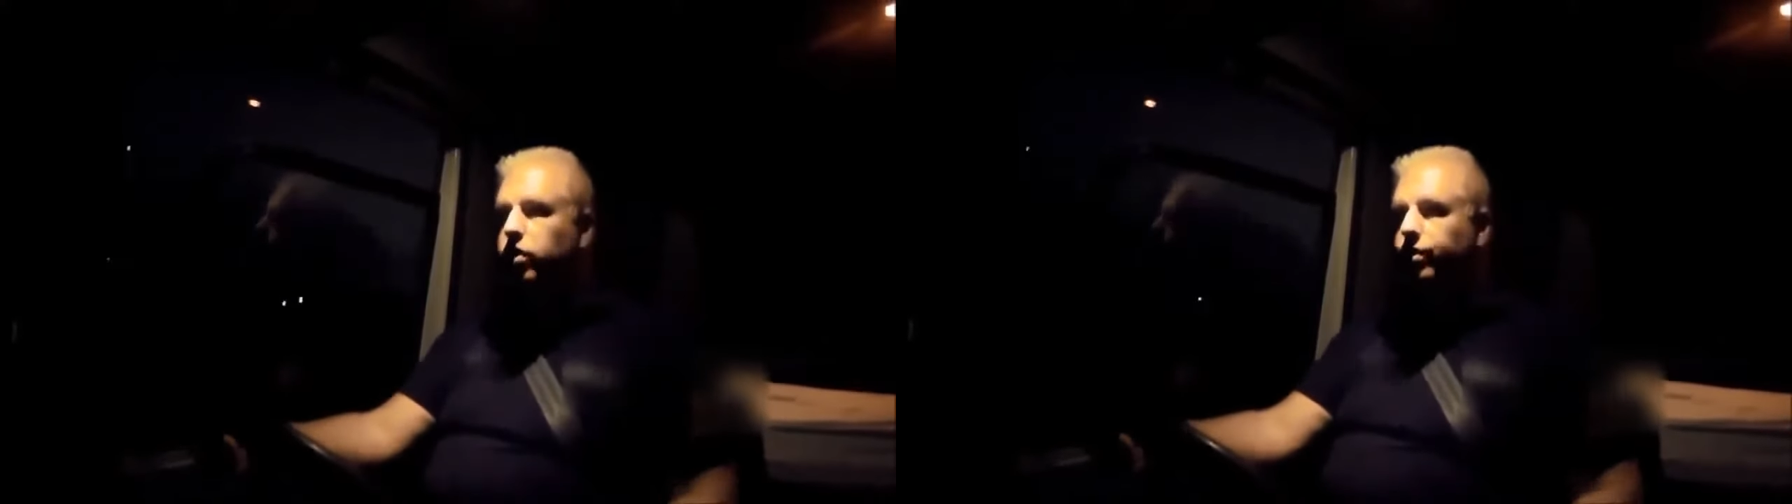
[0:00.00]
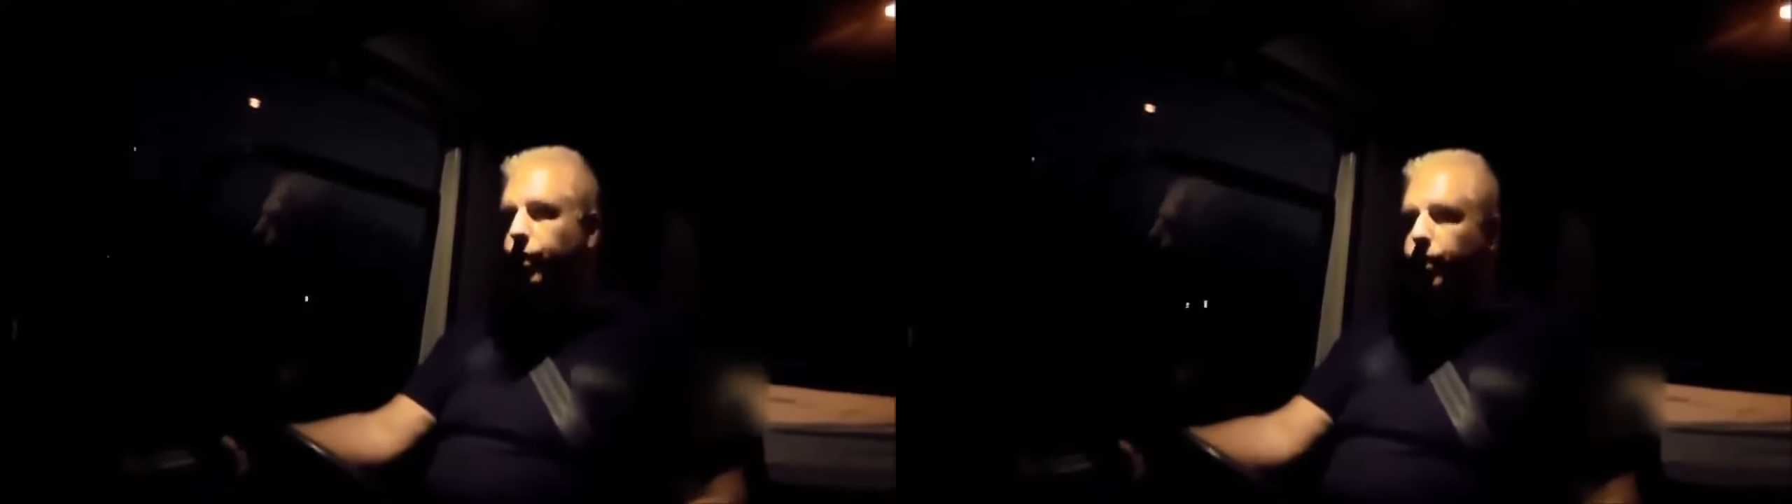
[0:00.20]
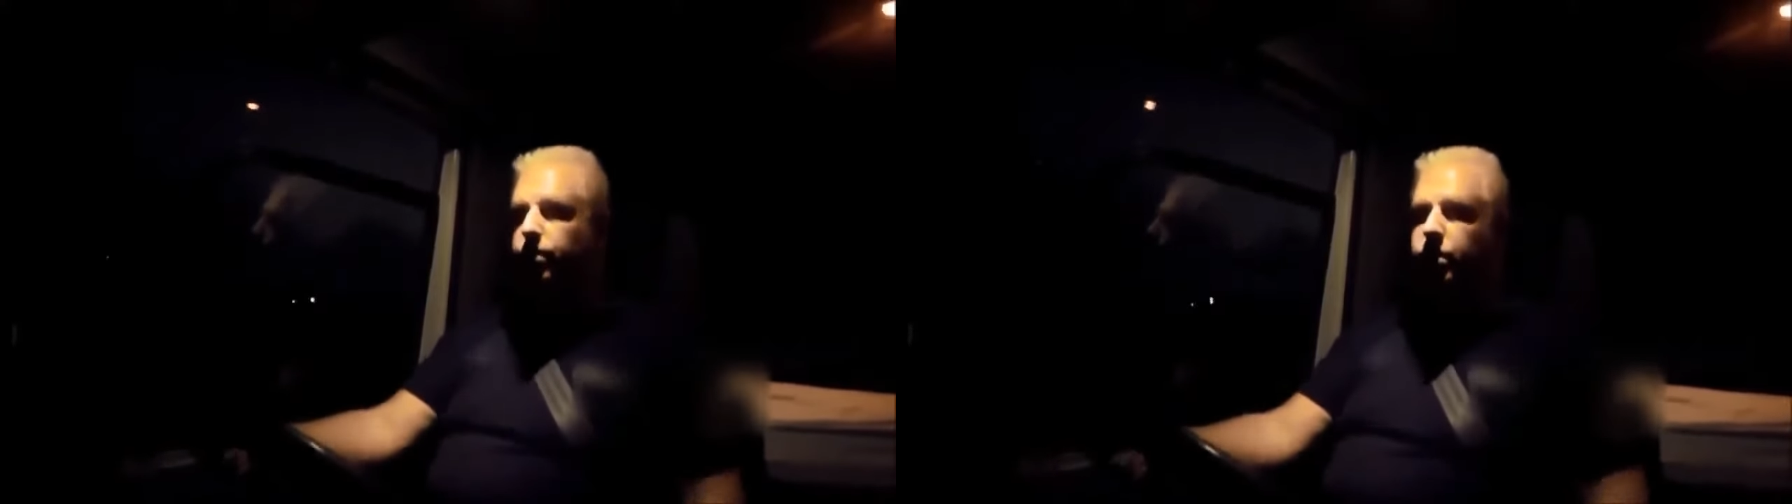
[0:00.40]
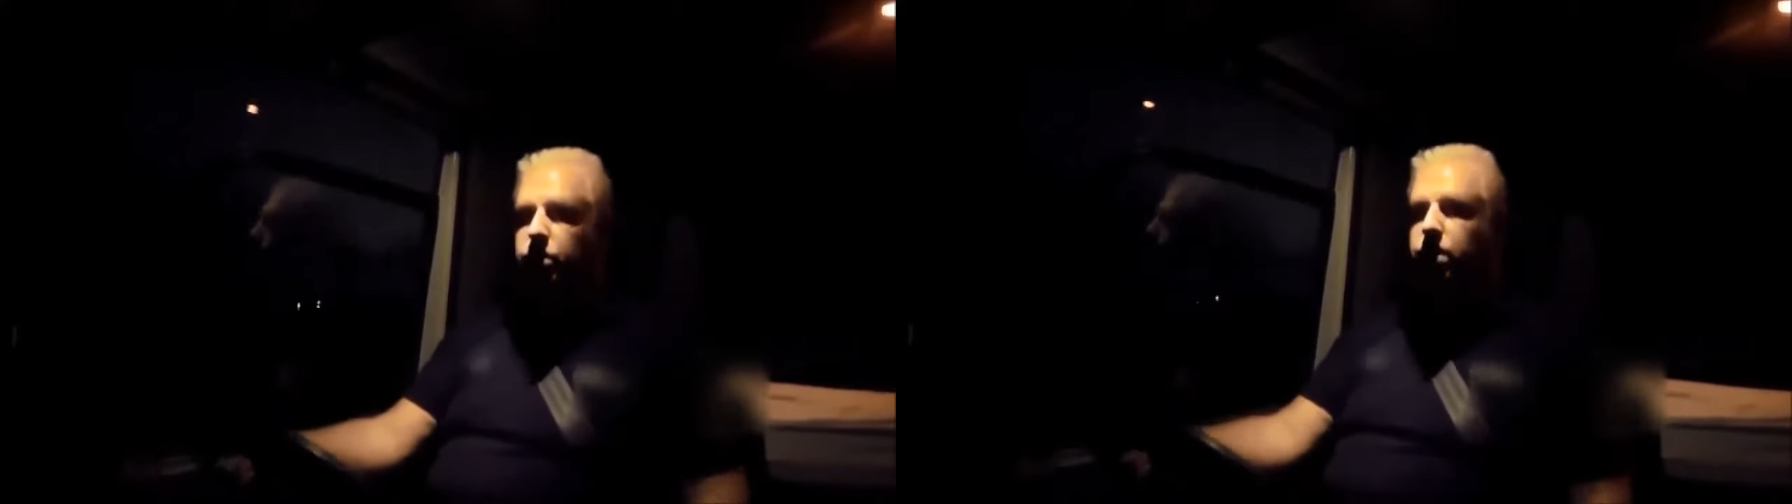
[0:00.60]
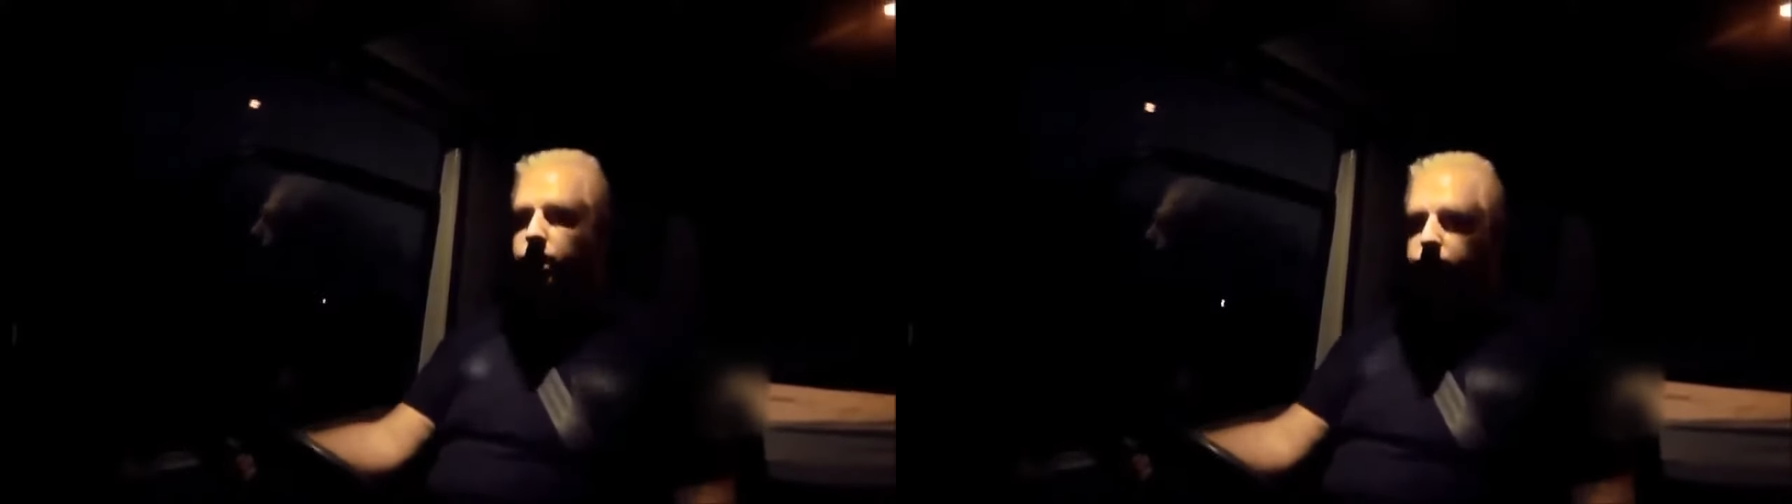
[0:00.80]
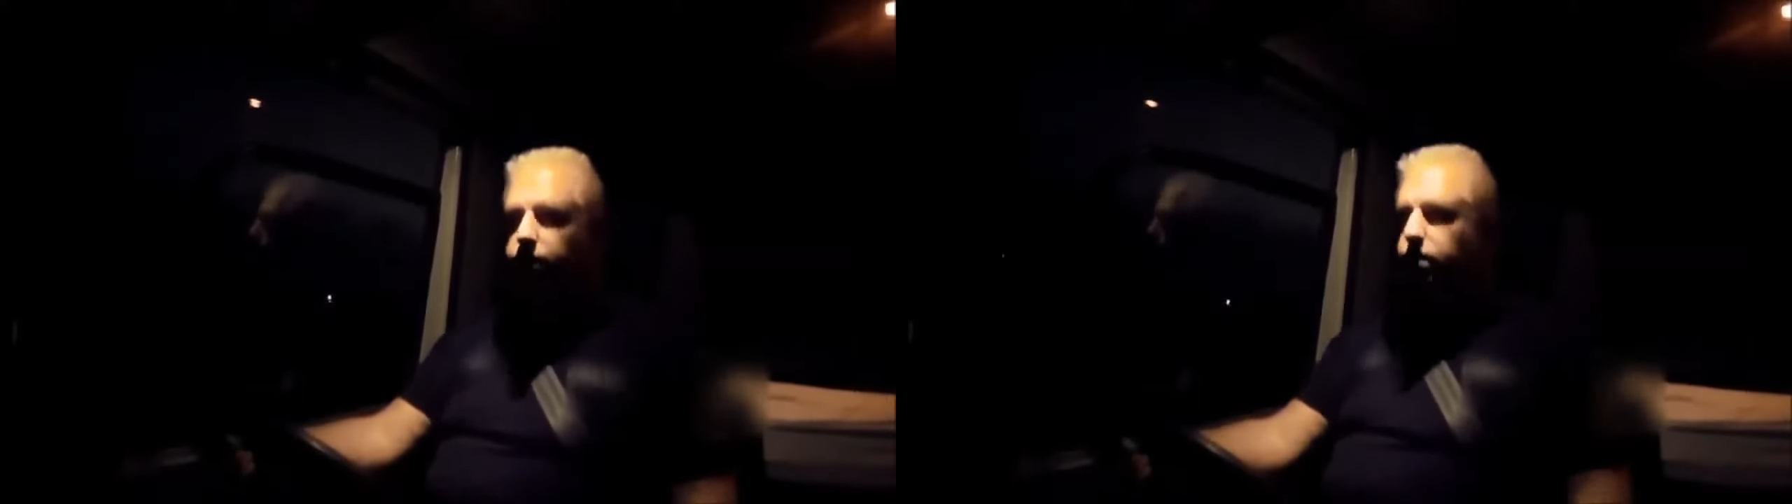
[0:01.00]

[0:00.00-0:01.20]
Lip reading: on my way up to Stirling.